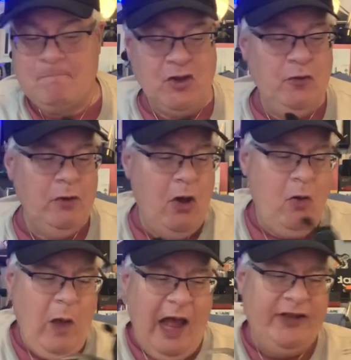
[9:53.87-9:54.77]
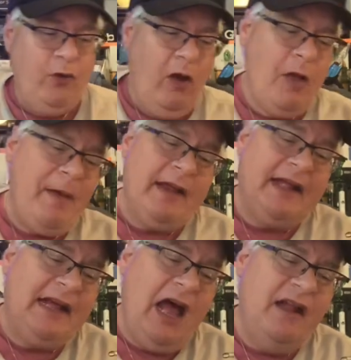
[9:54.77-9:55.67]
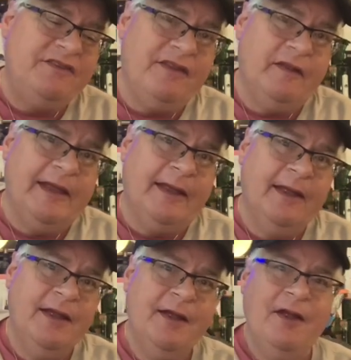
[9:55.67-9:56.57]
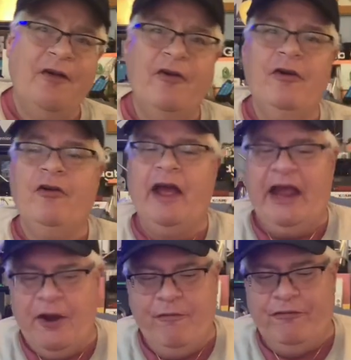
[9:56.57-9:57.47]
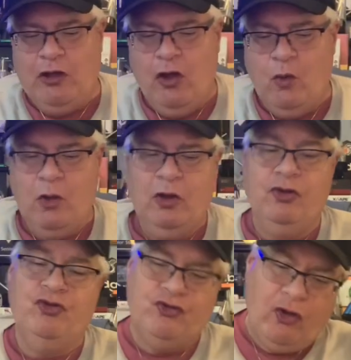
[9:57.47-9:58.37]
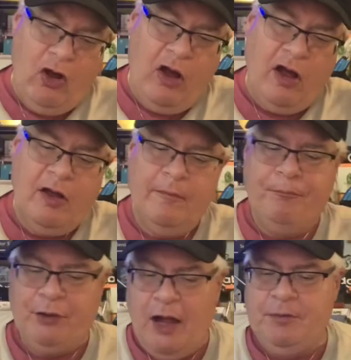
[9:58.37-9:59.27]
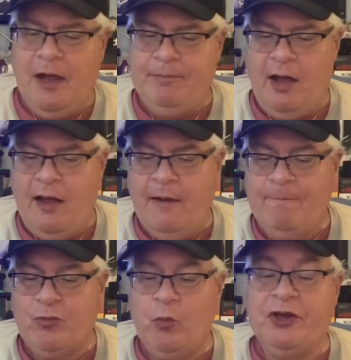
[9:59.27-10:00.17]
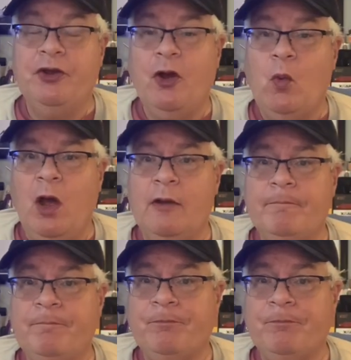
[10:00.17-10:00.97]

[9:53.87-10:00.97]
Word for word: You know, I talk about it constantly airflow, draw, blah, blah, blah. Well, you know what?